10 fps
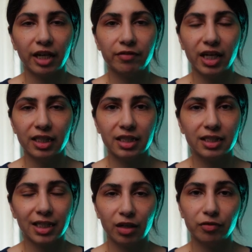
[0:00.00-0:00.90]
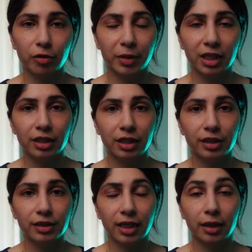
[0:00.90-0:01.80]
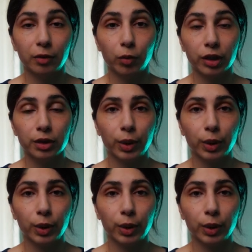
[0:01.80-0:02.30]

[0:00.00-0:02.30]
I've had this set up for many years and it works